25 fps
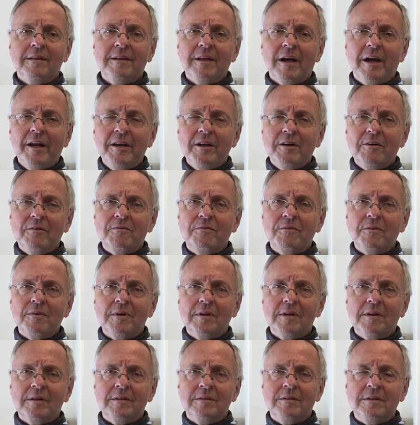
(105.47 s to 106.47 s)
the idea of
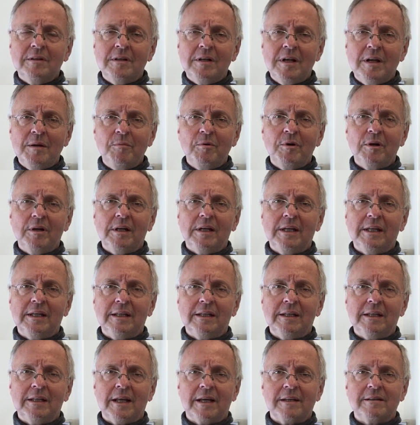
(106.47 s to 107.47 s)

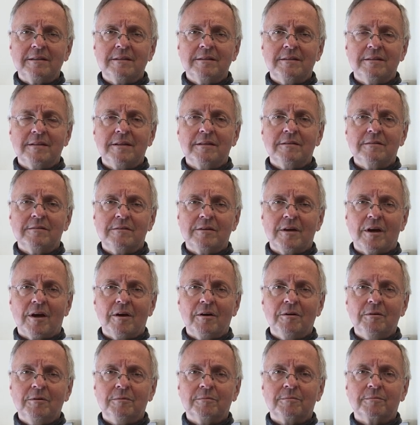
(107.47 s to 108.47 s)
deliberately letting things
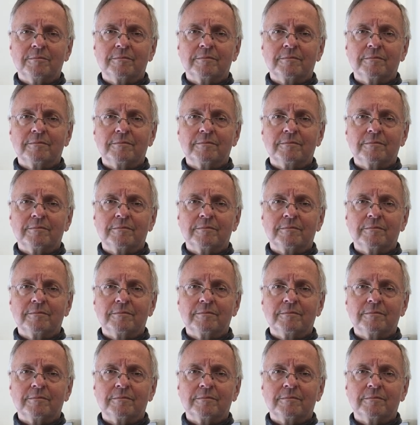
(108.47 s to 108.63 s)
go,